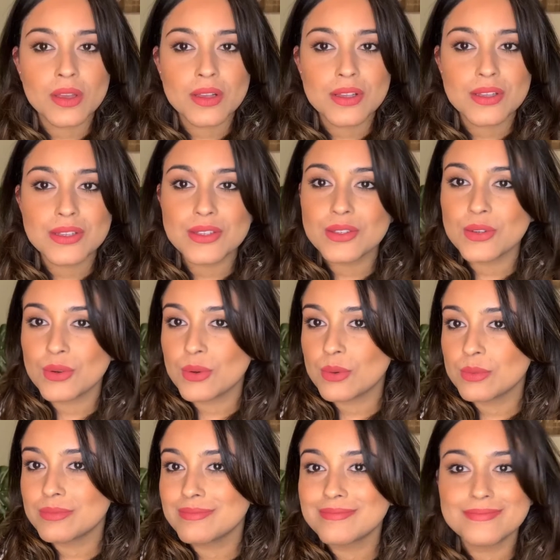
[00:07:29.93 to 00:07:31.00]
So
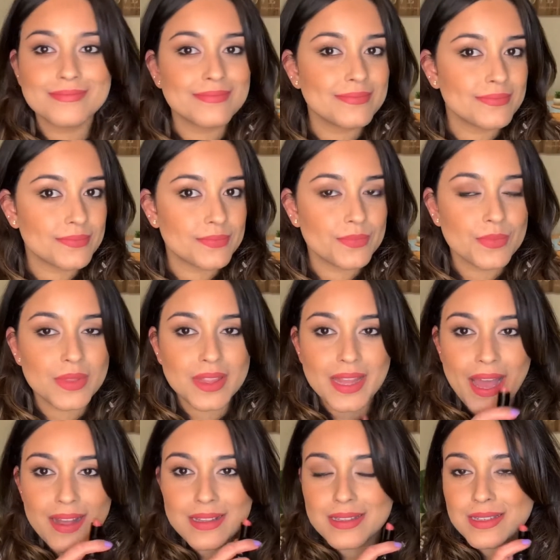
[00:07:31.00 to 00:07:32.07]

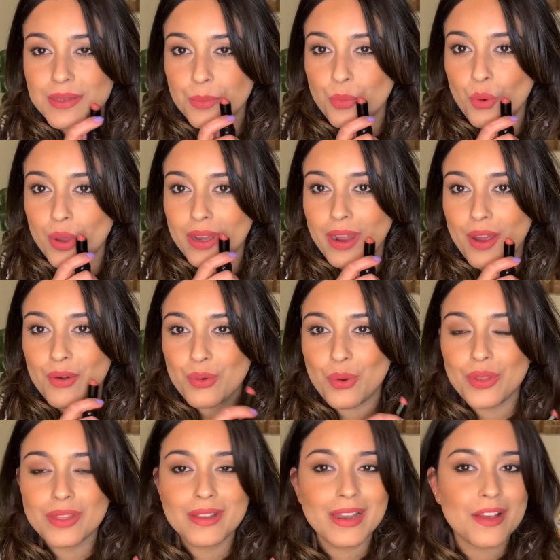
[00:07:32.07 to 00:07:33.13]
that's Bow and Arrow on
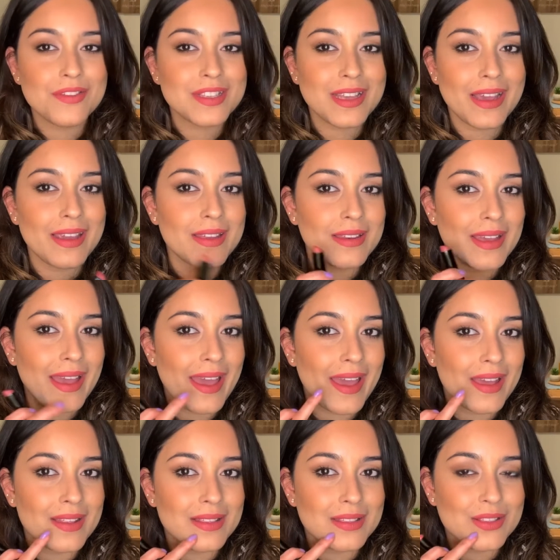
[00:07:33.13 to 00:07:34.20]
the left side,
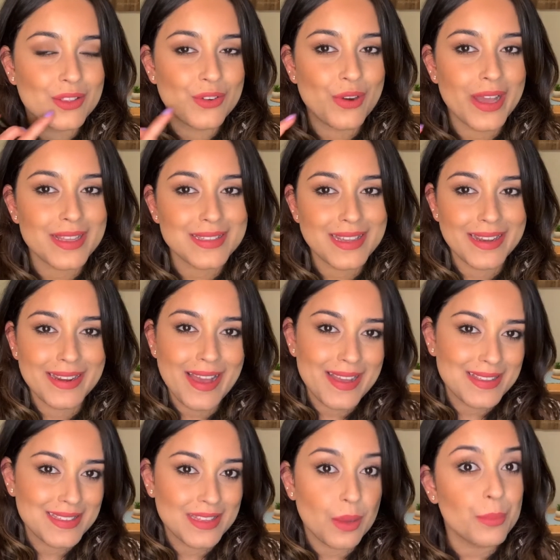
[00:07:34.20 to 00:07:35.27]
and the right side has
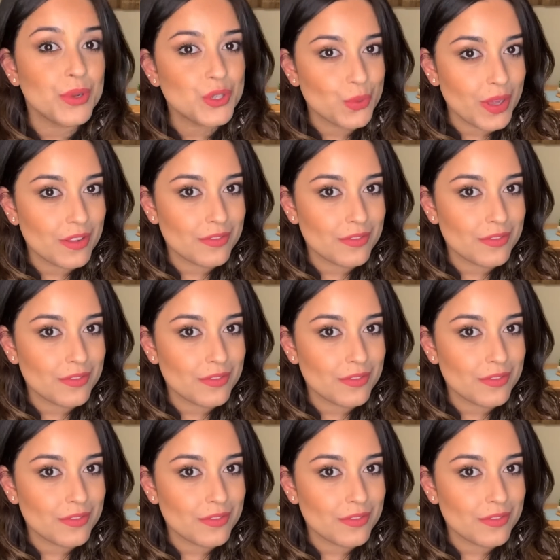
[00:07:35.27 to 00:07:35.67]
number 12.